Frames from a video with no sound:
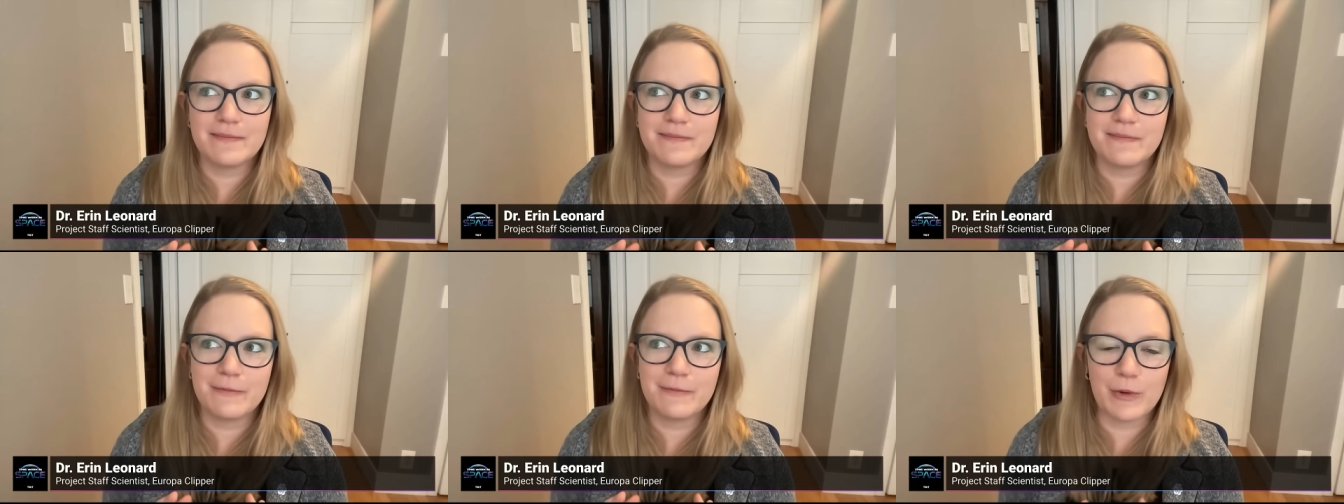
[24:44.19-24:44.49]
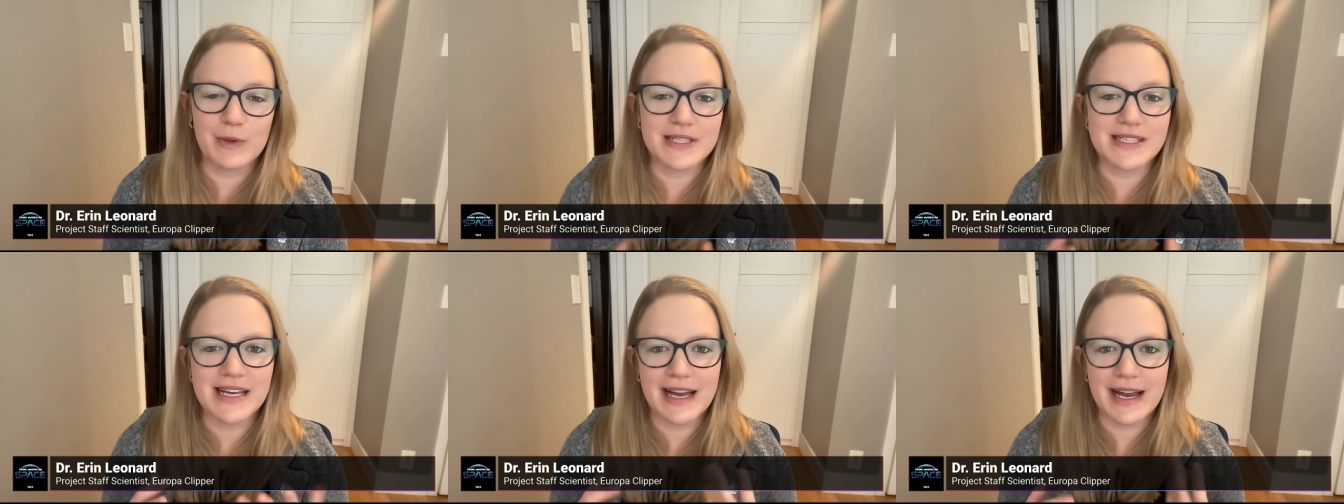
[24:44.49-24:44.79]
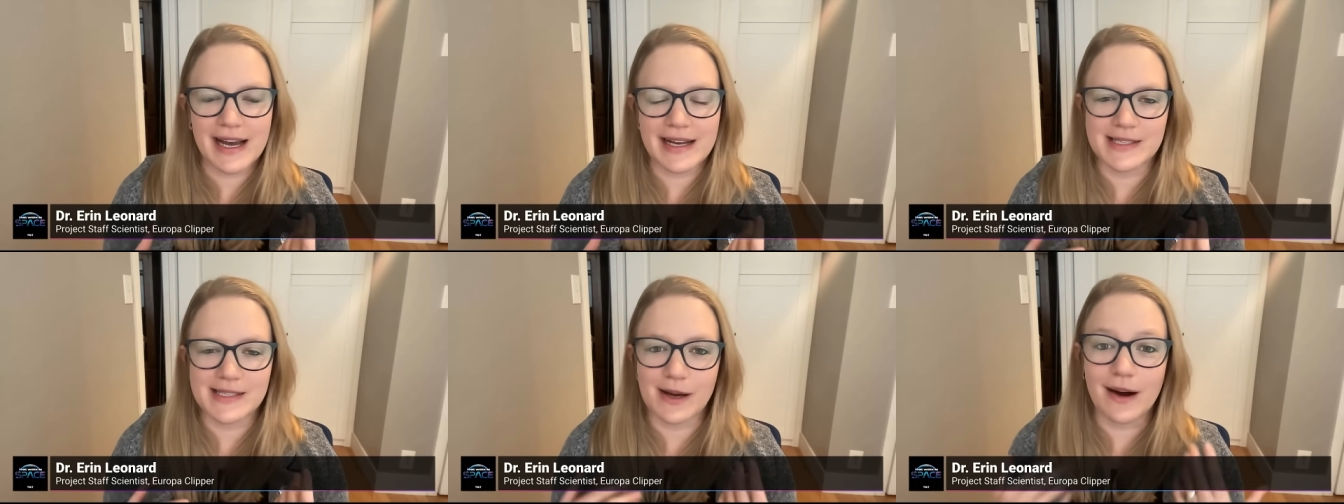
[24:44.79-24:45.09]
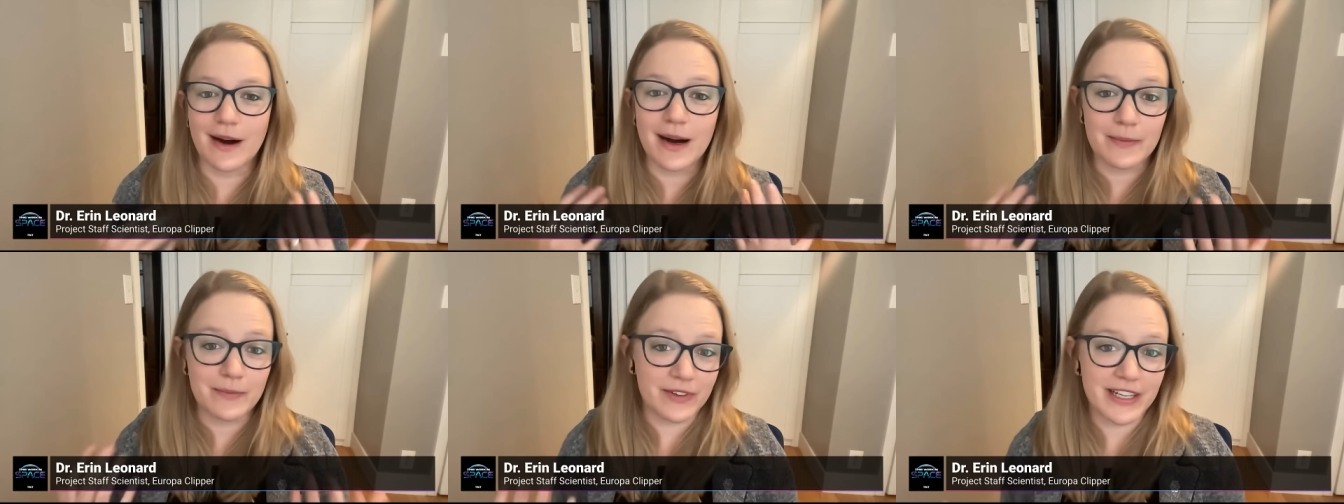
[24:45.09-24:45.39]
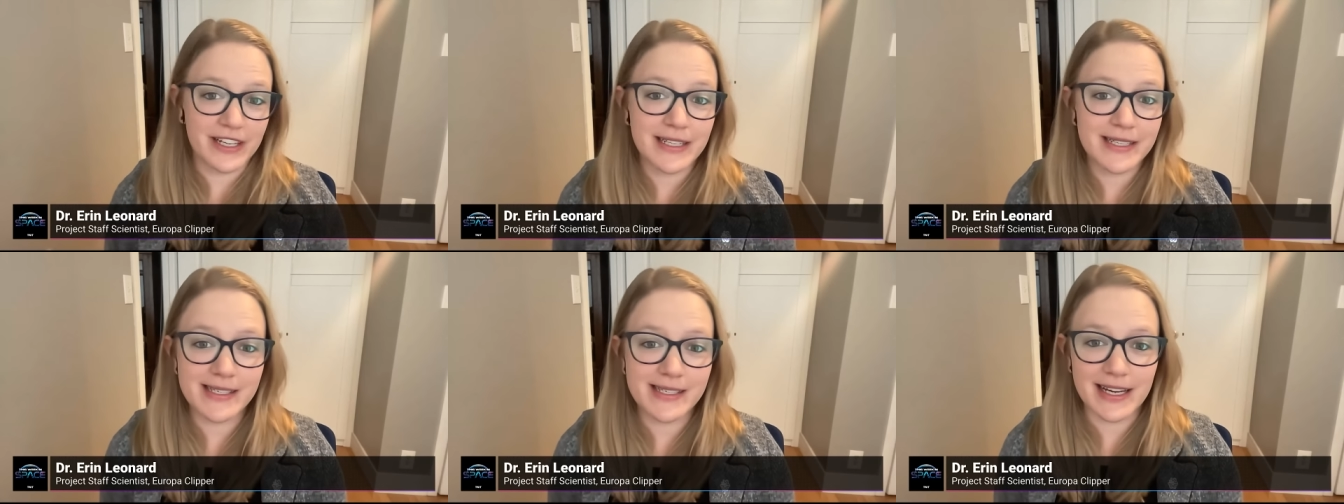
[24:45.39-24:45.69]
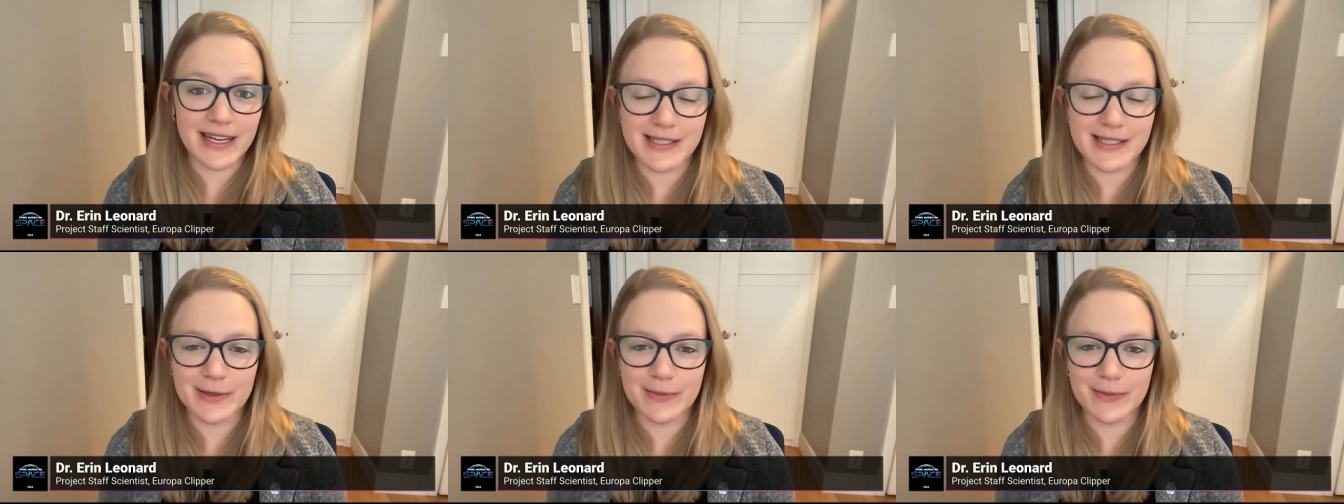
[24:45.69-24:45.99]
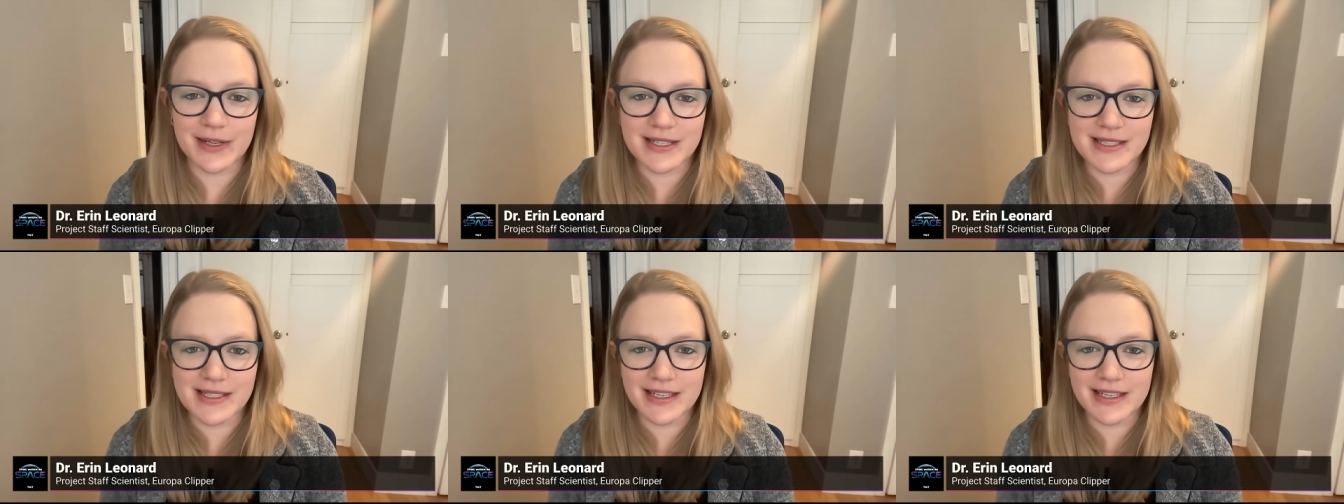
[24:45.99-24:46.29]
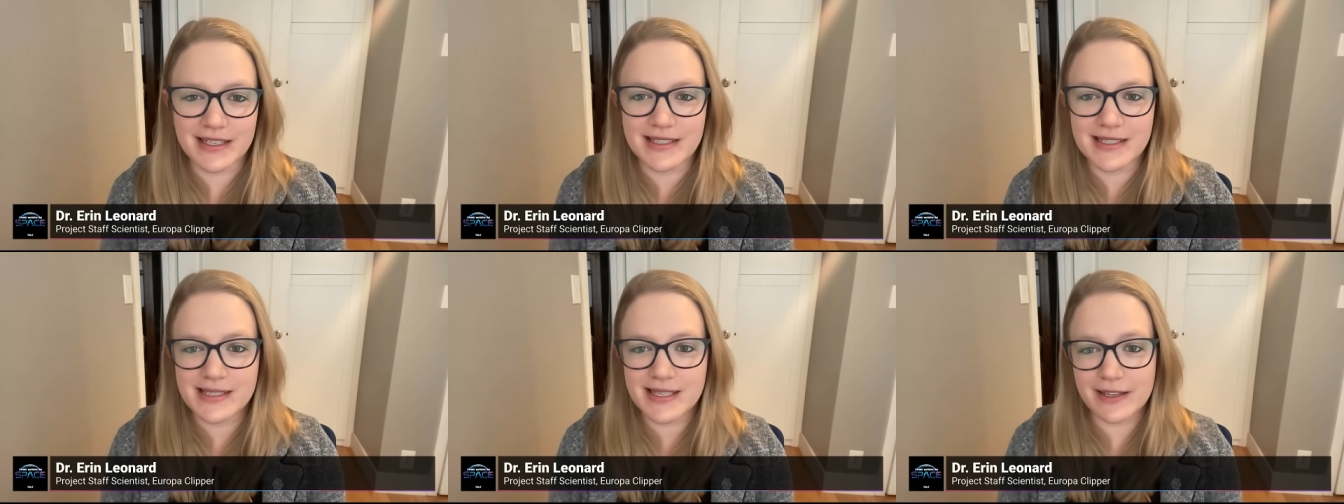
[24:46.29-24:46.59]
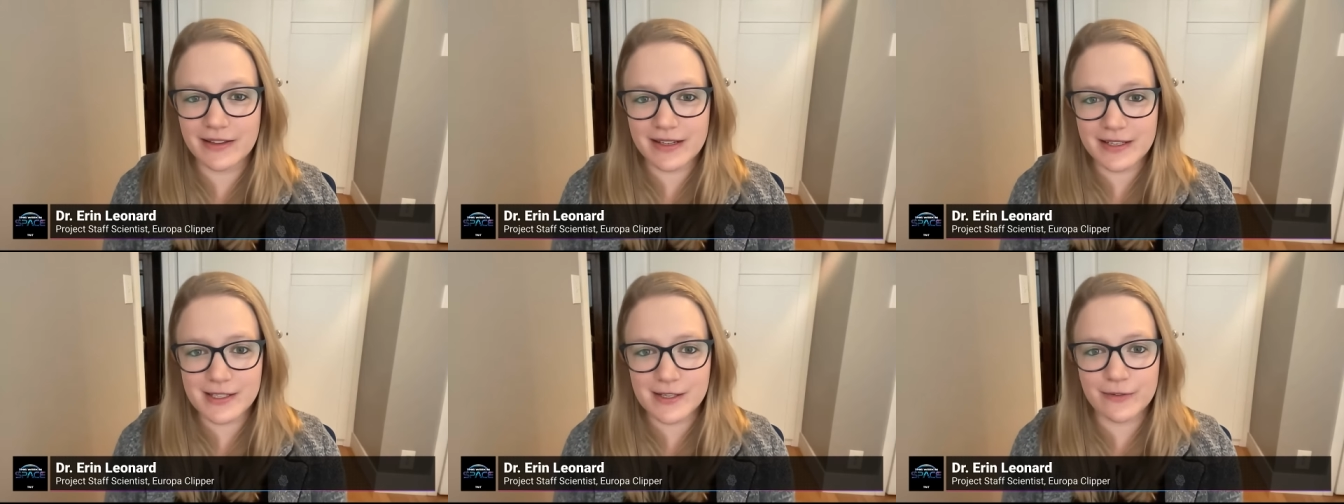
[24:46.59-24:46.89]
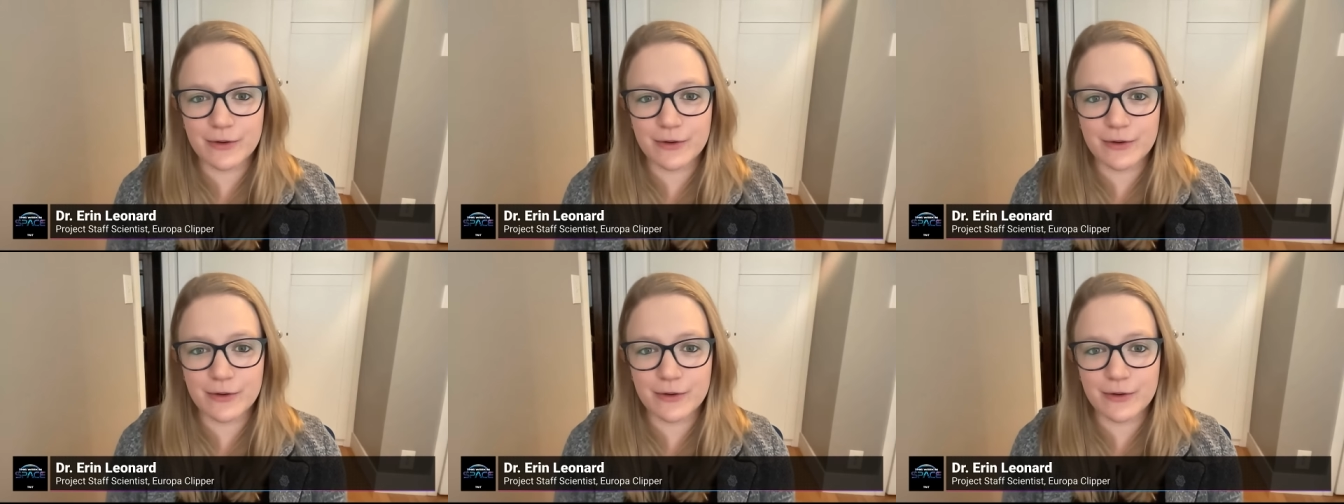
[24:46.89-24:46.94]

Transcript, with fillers: we'll say, as obvious as the ones at Enceladus.